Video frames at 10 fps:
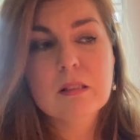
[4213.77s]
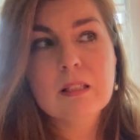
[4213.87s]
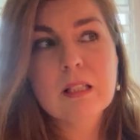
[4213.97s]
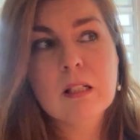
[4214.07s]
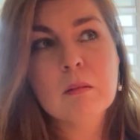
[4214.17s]

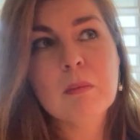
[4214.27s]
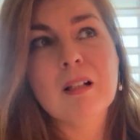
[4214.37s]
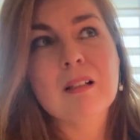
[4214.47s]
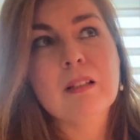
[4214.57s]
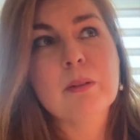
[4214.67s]
thinking
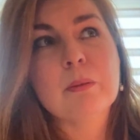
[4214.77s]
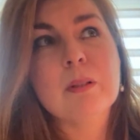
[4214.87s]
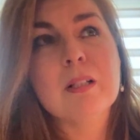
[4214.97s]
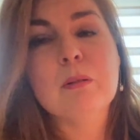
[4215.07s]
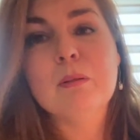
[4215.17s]
about it through
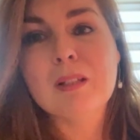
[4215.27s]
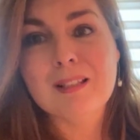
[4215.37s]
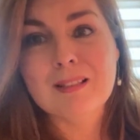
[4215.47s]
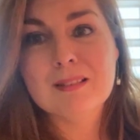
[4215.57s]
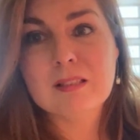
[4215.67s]
a new
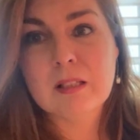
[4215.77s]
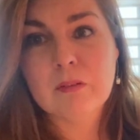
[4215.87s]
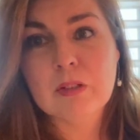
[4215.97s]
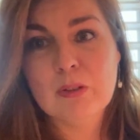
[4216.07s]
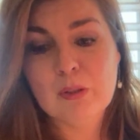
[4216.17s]
lens,
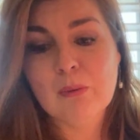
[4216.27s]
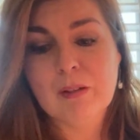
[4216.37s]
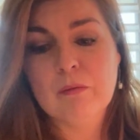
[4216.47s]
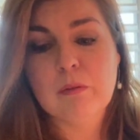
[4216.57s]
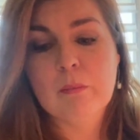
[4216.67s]
given new
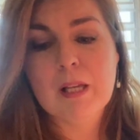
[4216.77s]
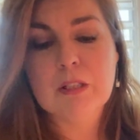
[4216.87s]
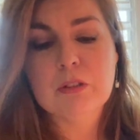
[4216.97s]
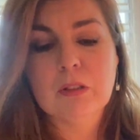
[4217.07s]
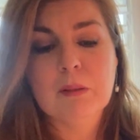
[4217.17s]

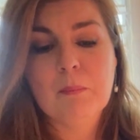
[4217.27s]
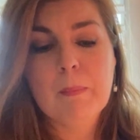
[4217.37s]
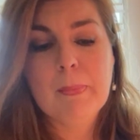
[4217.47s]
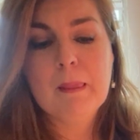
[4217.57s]
information.